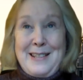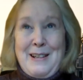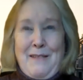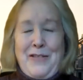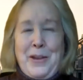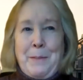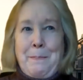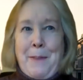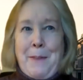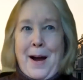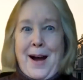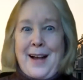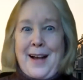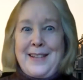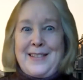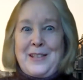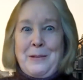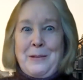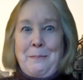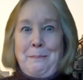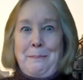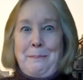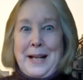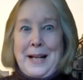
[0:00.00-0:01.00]
the
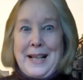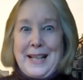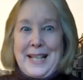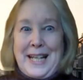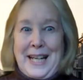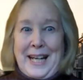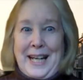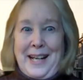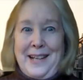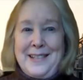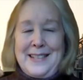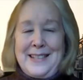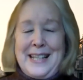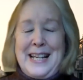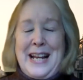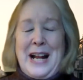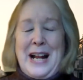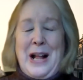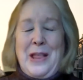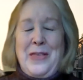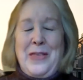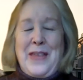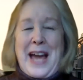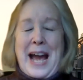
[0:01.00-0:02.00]
possibilities
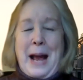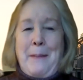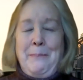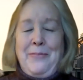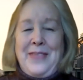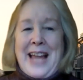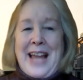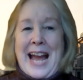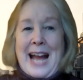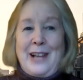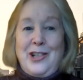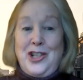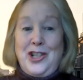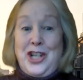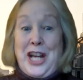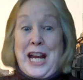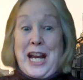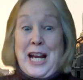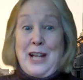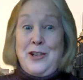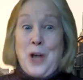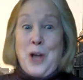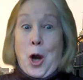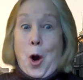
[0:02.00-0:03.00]
that
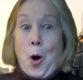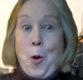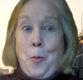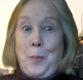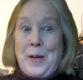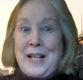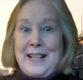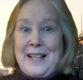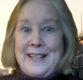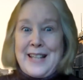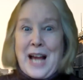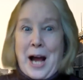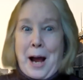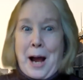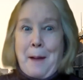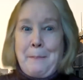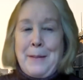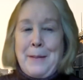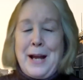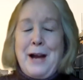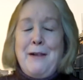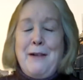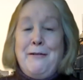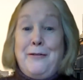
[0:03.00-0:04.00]
change opens up
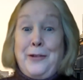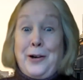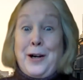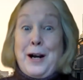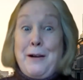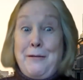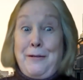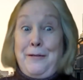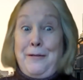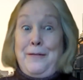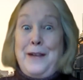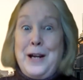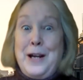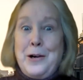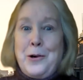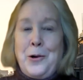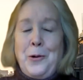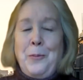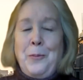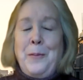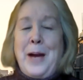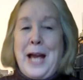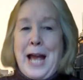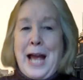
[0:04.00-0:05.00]
for a
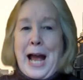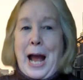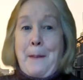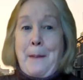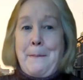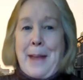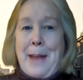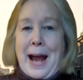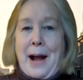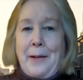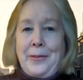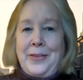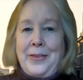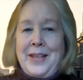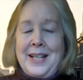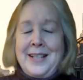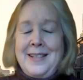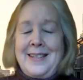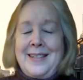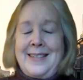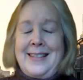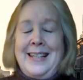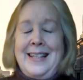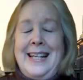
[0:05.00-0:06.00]
film about
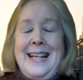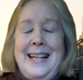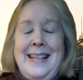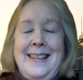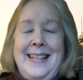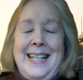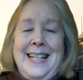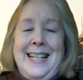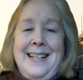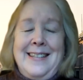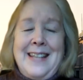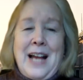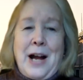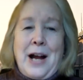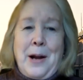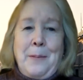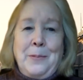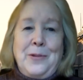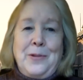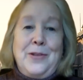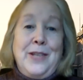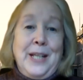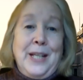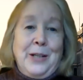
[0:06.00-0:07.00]
these
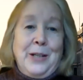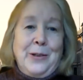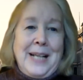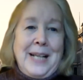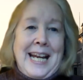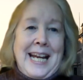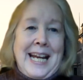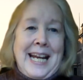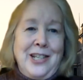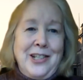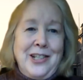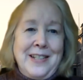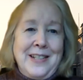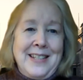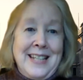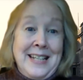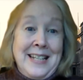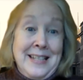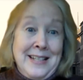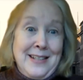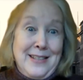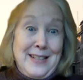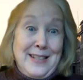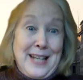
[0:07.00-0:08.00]
secret agents
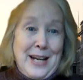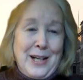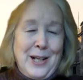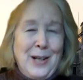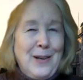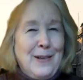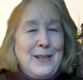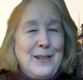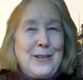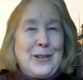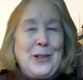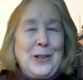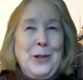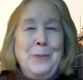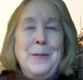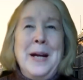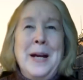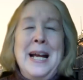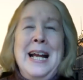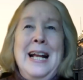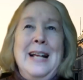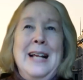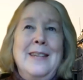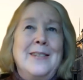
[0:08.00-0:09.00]
in this terrorist group.
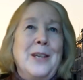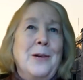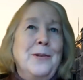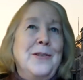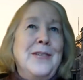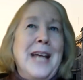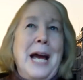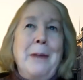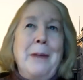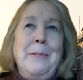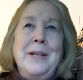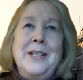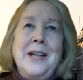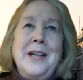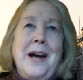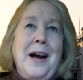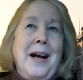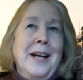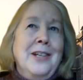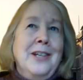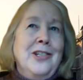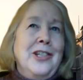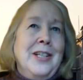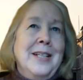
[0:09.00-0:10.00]
So
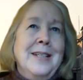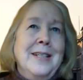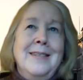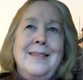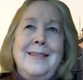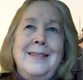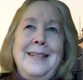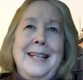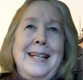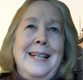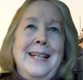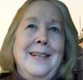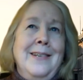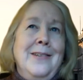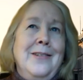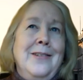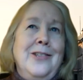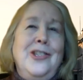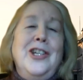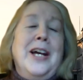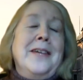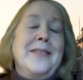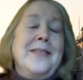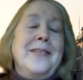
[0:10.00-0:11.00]
Sabotage is
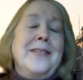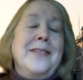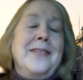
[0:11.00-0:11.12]
just